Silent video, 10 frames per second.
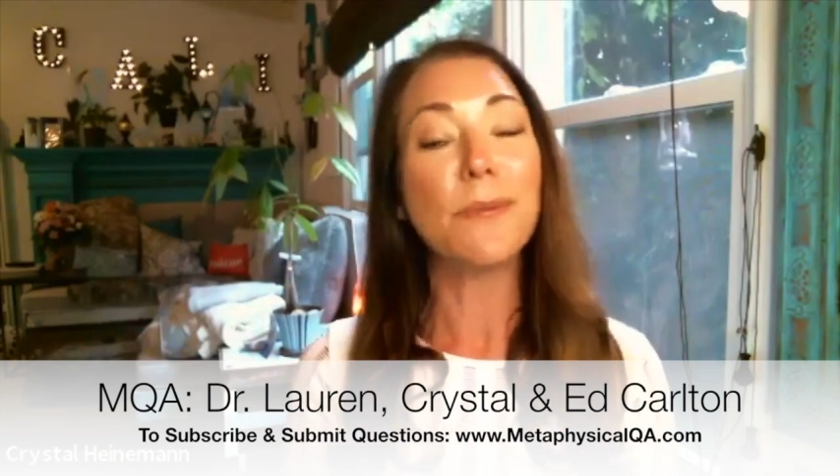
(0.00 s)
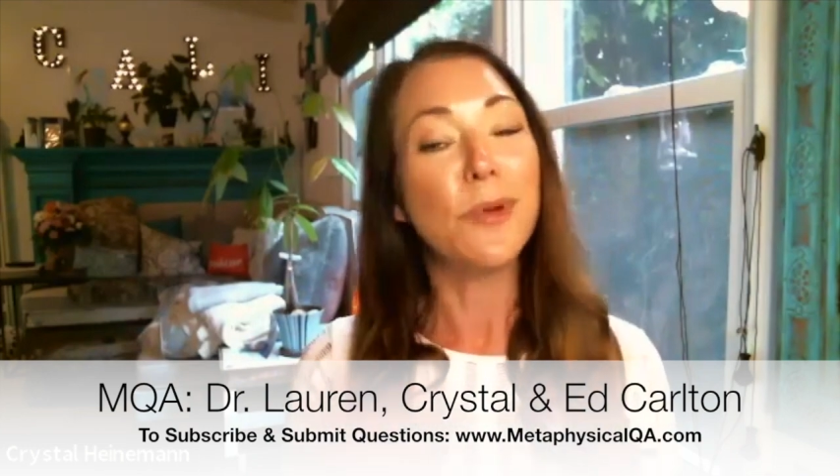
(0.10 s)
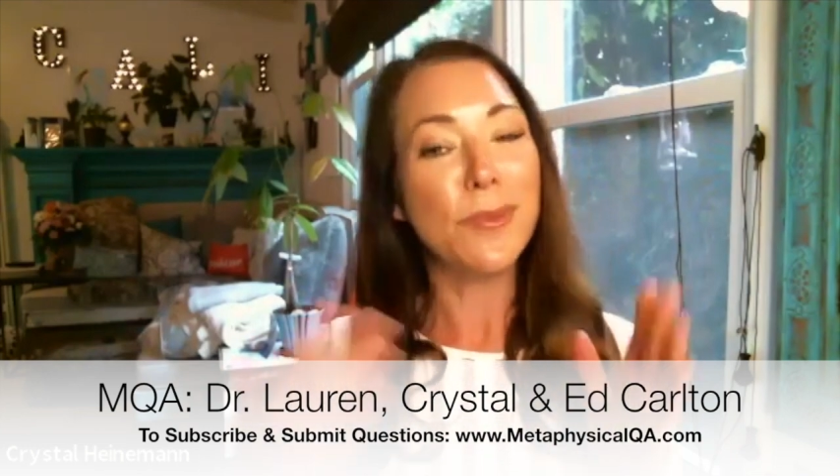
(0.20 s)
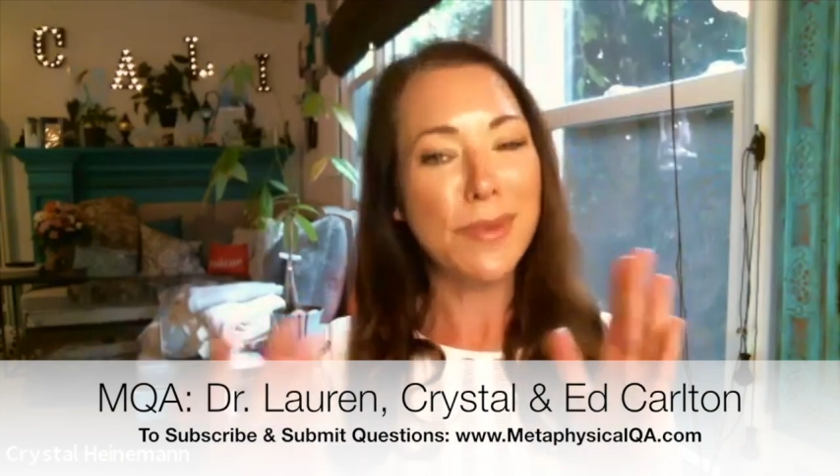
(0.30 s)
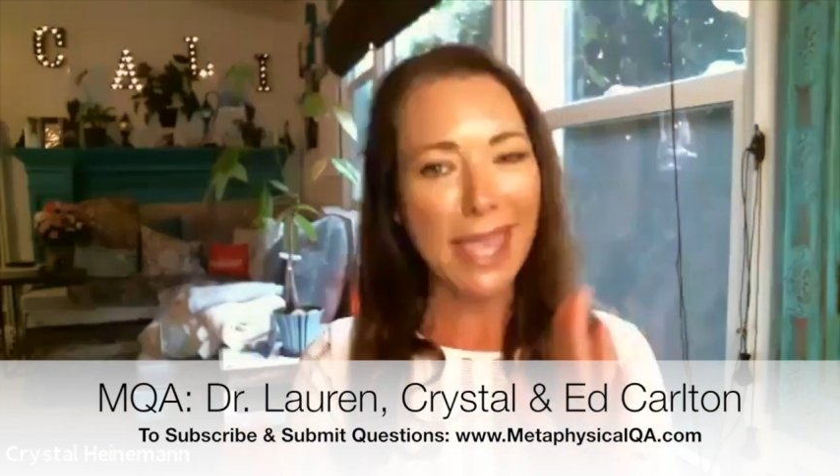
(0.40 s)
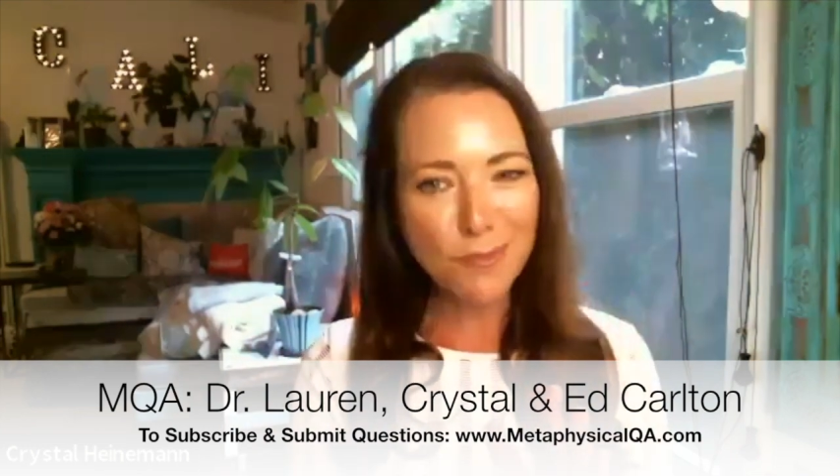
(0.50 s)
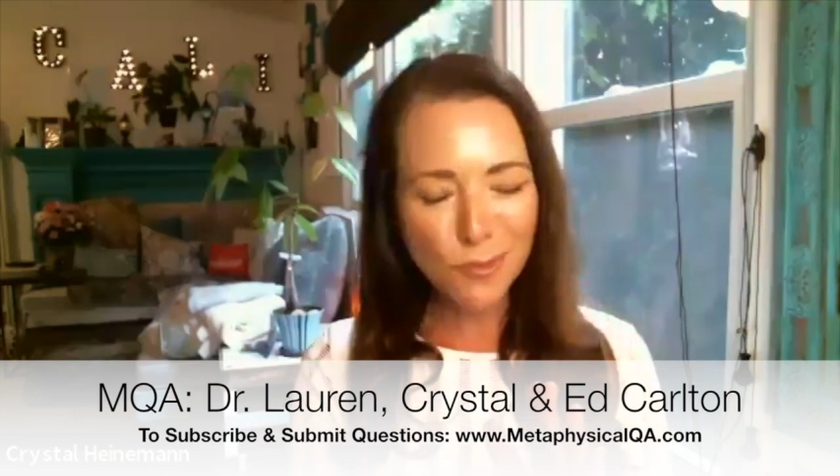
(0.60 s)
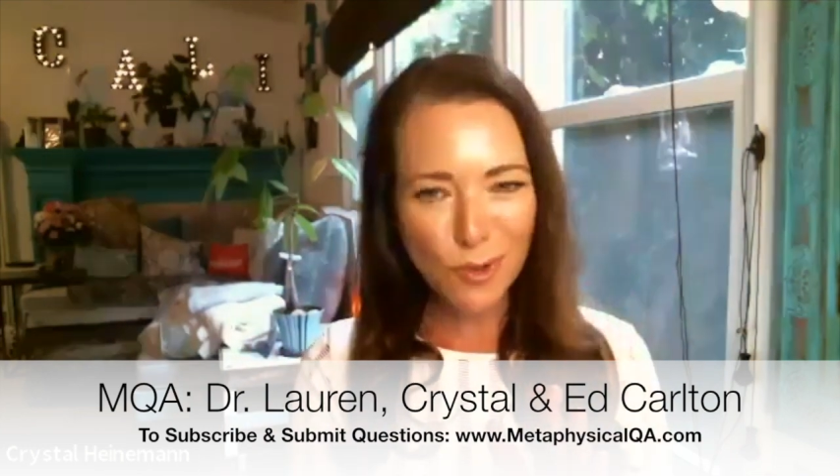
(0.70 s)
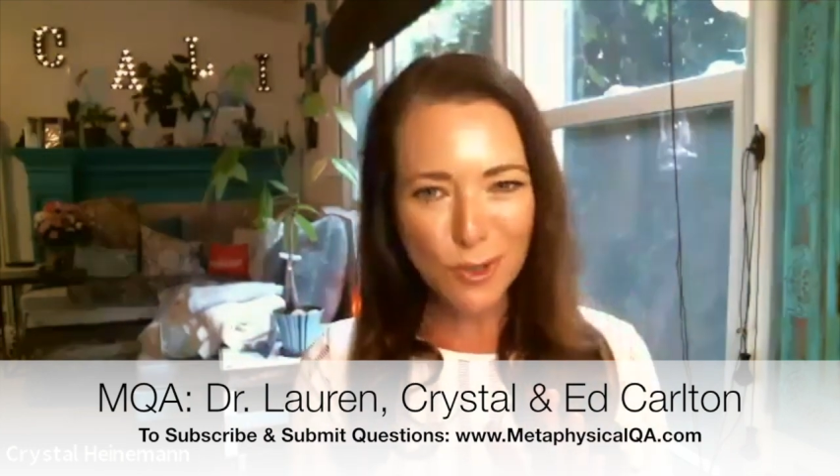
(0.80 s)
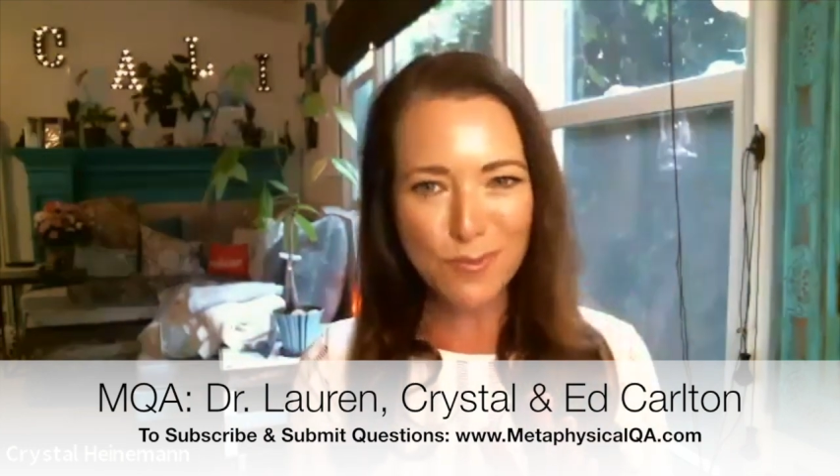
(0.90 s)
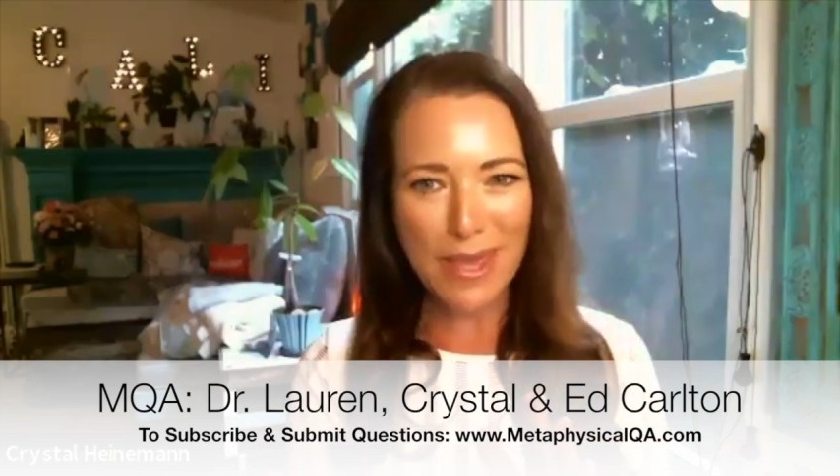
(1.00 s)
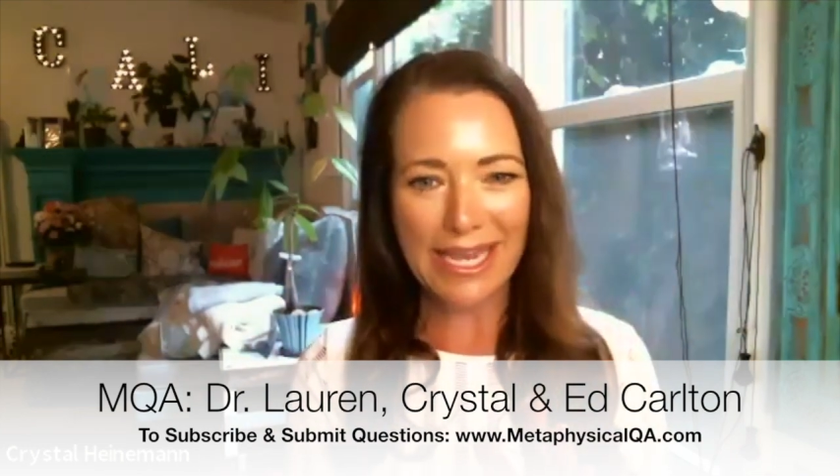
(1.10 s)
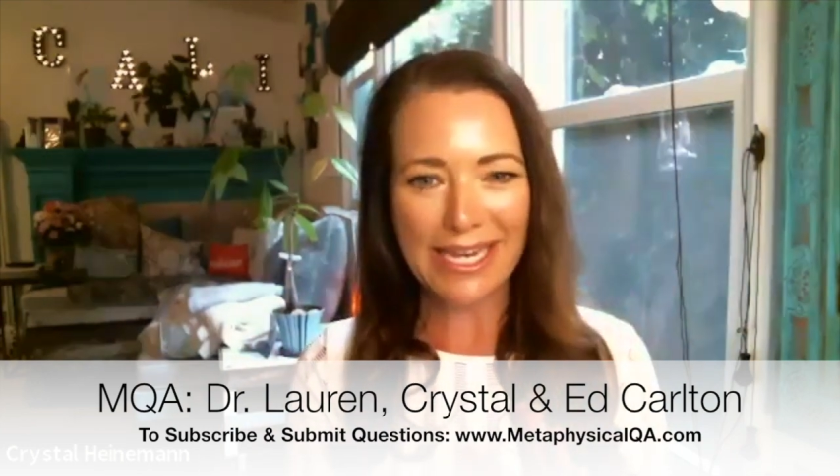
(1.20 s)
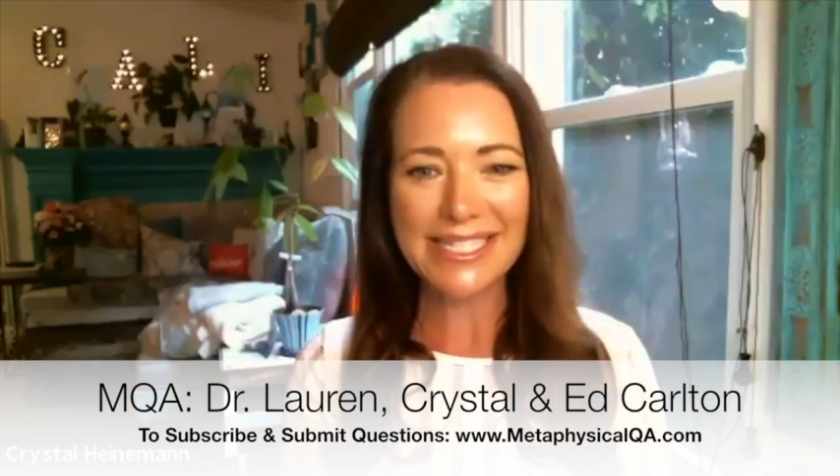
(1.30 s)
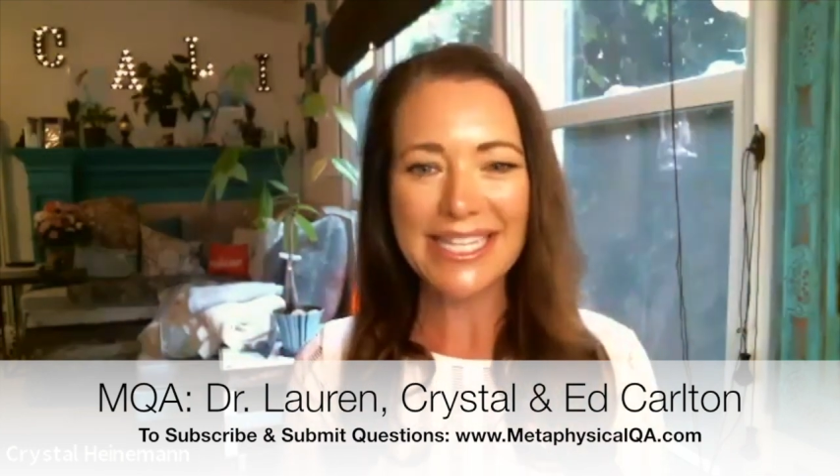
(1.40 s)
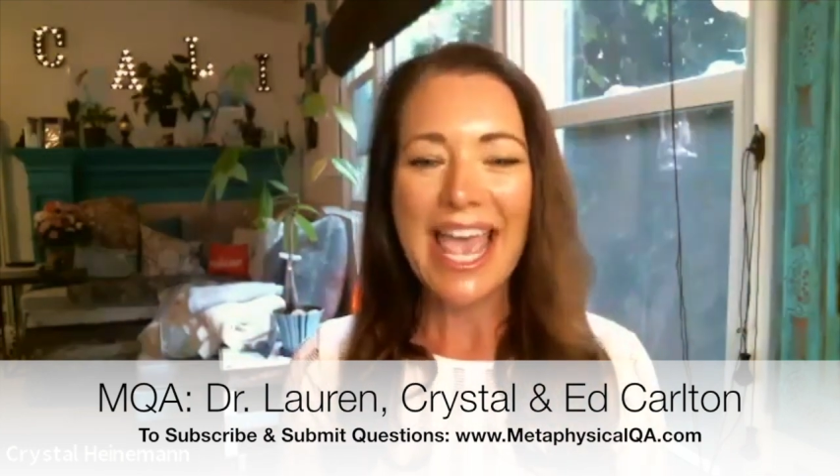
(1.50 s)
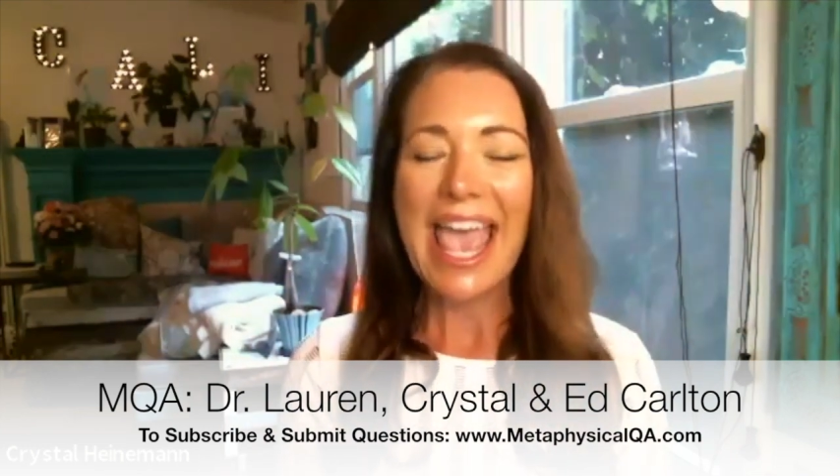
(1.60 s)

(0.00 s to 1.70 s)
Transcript: we became roommates.